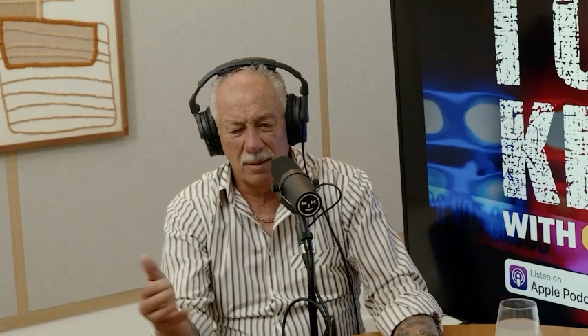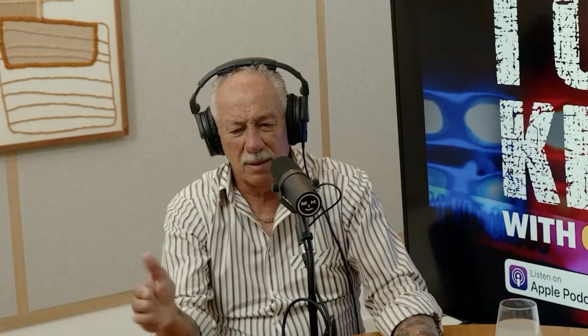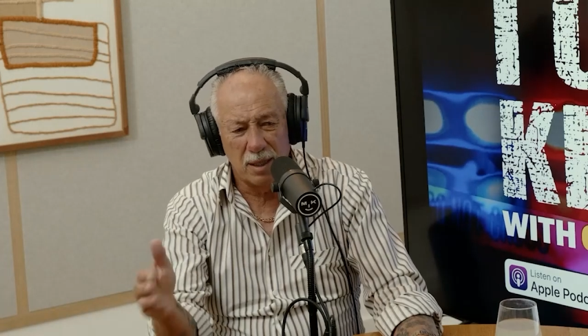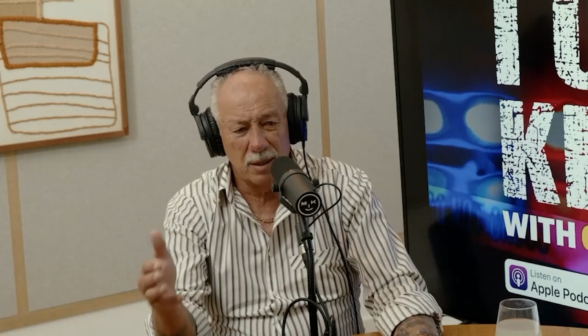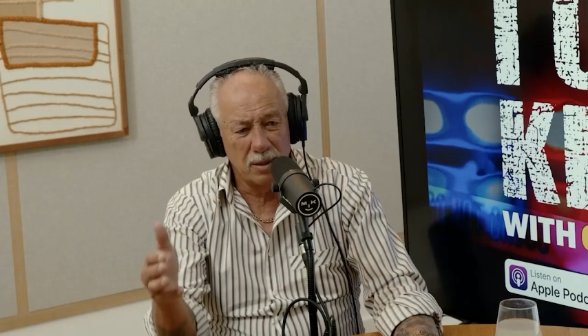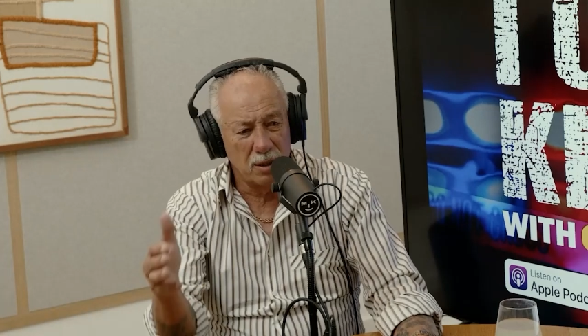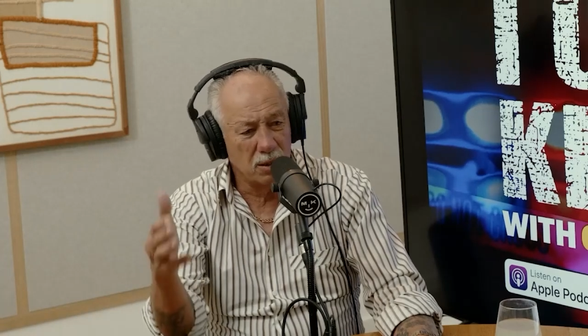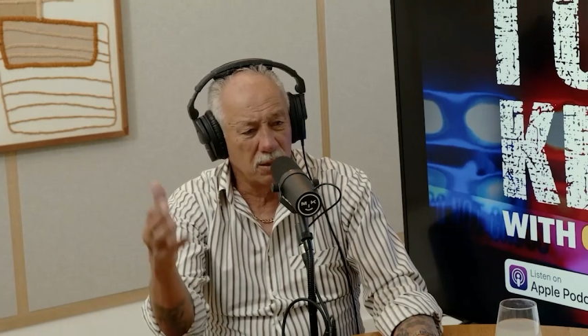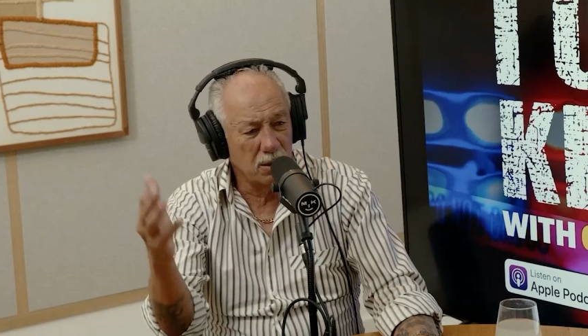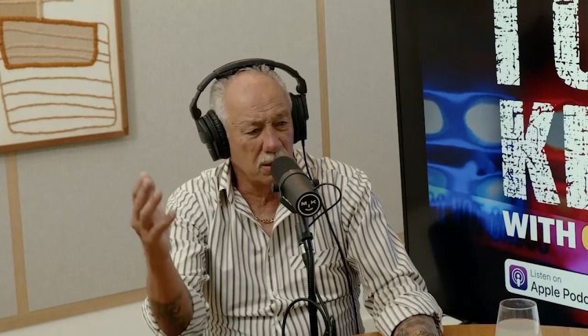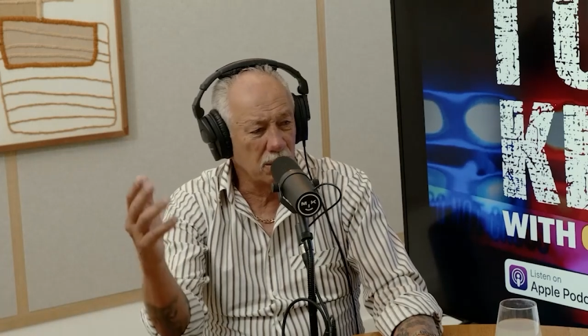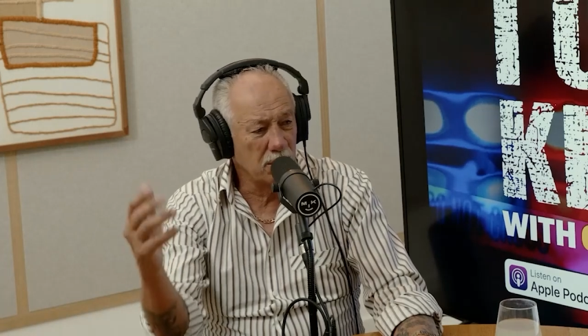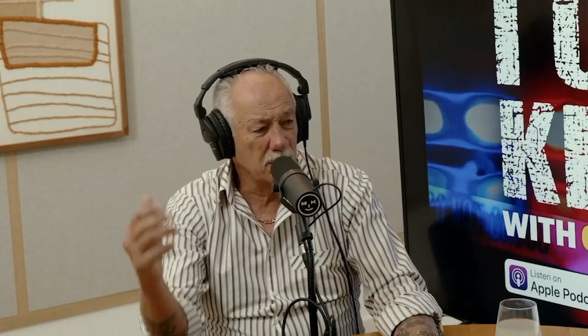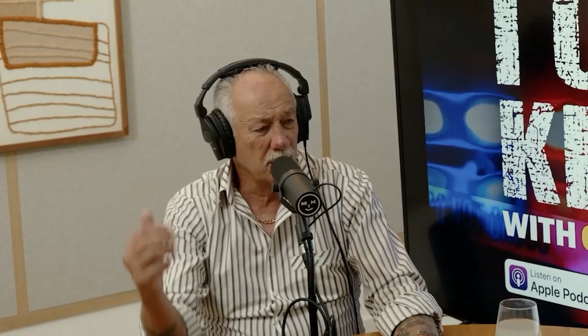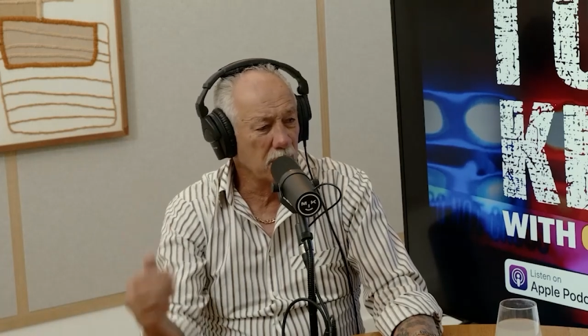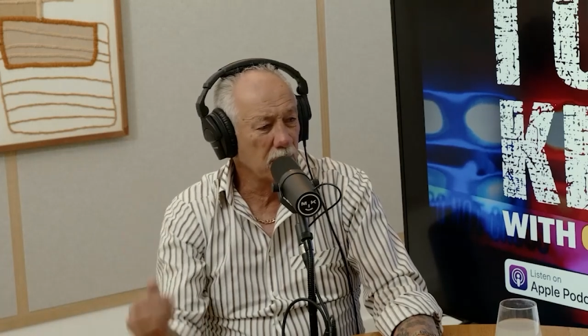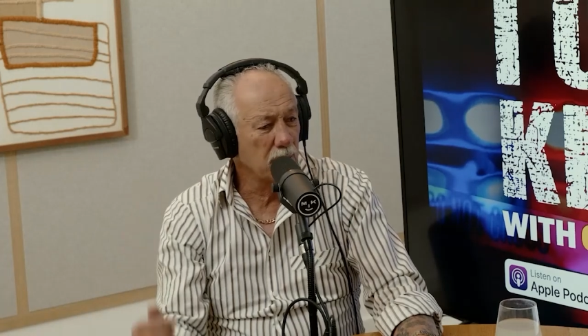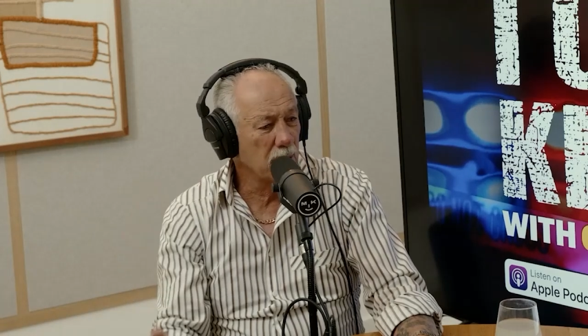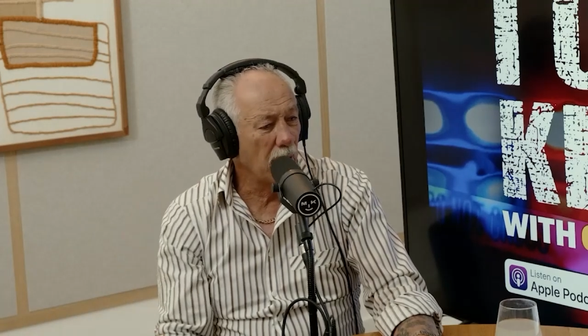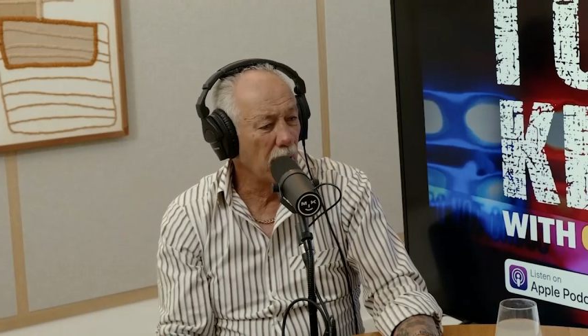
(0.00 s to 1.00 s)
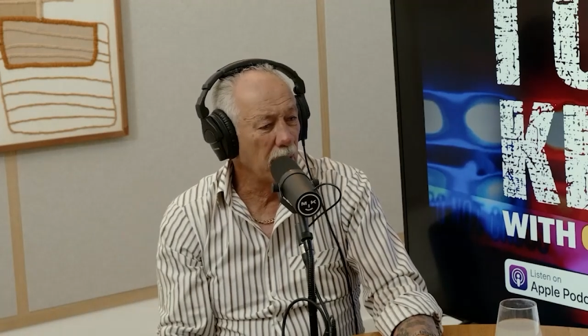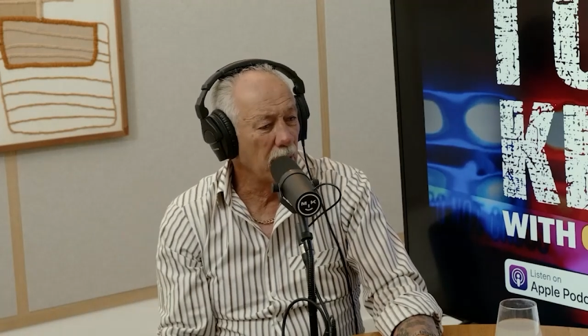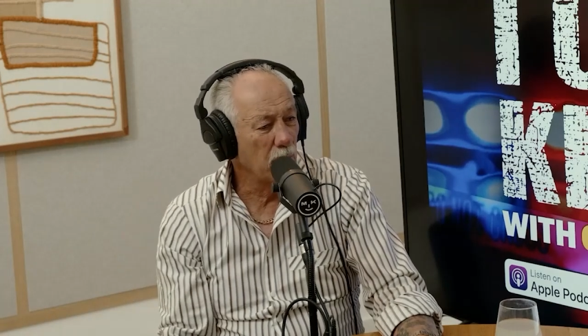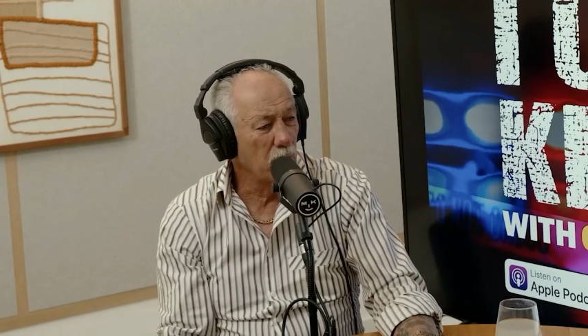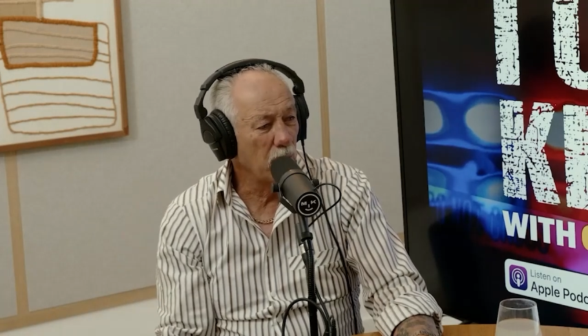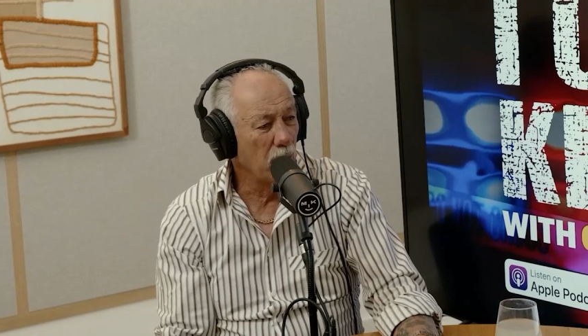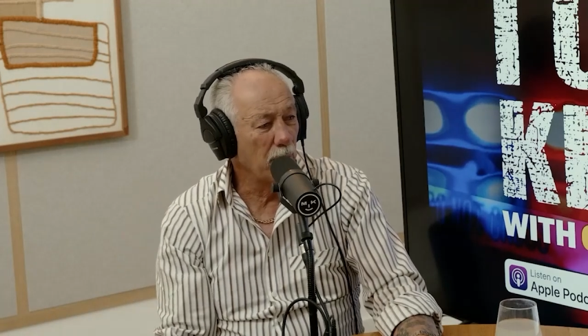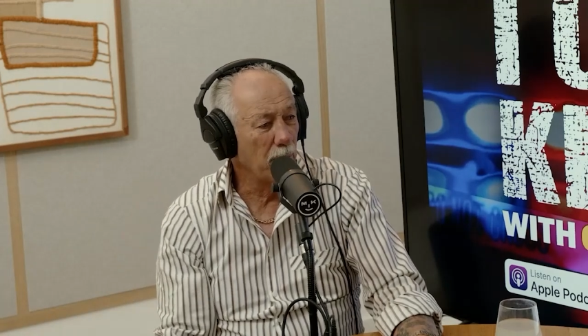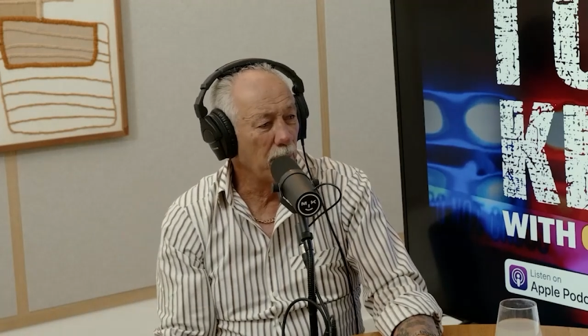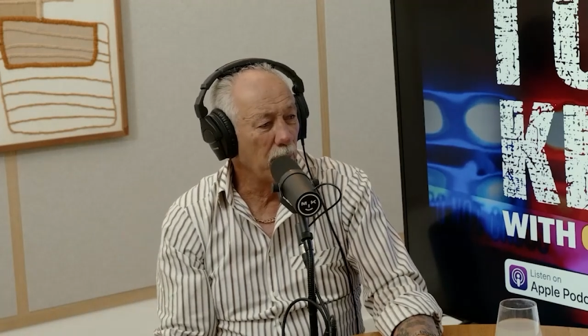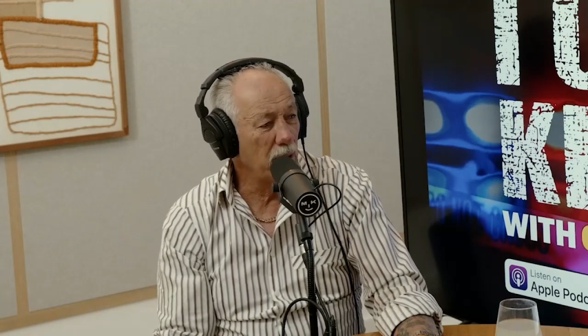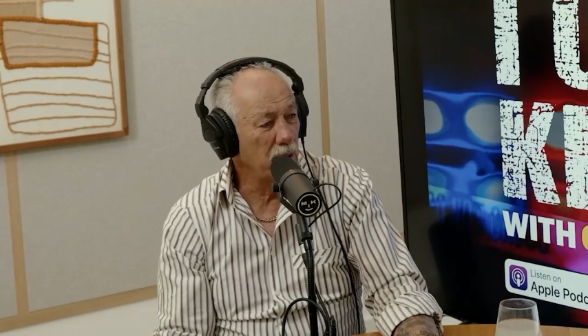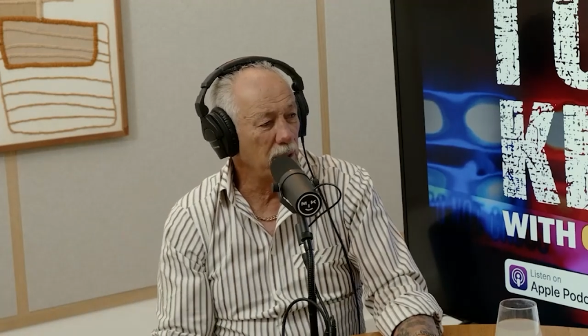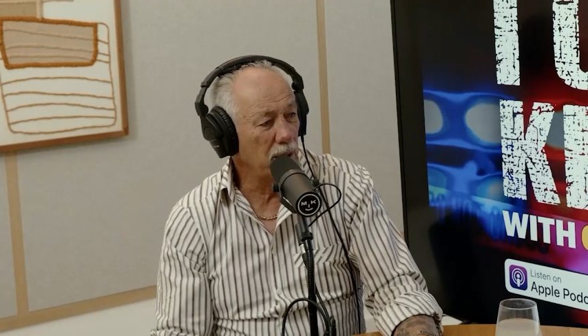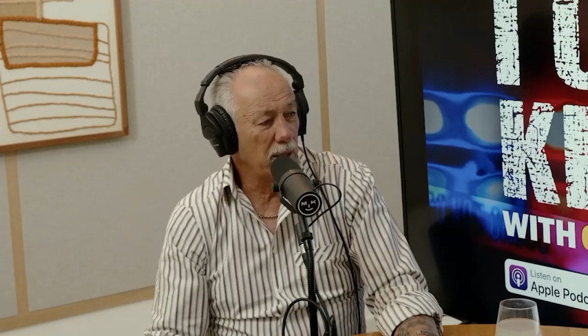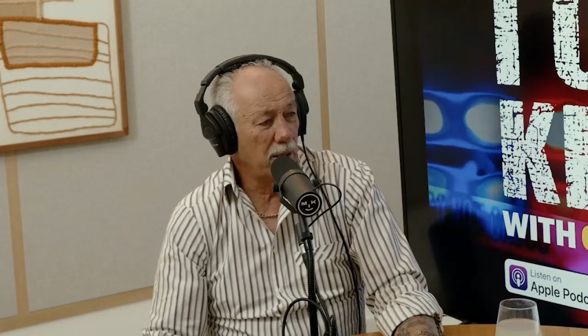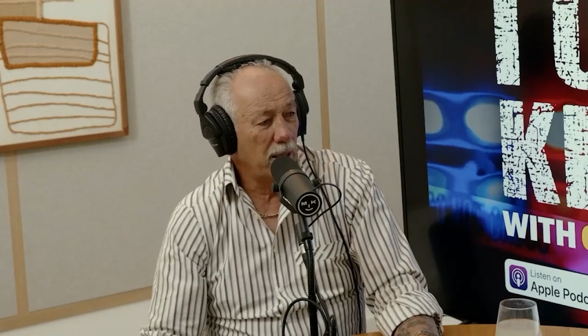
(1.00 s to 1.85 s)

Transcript: They'd just say, want to meet you.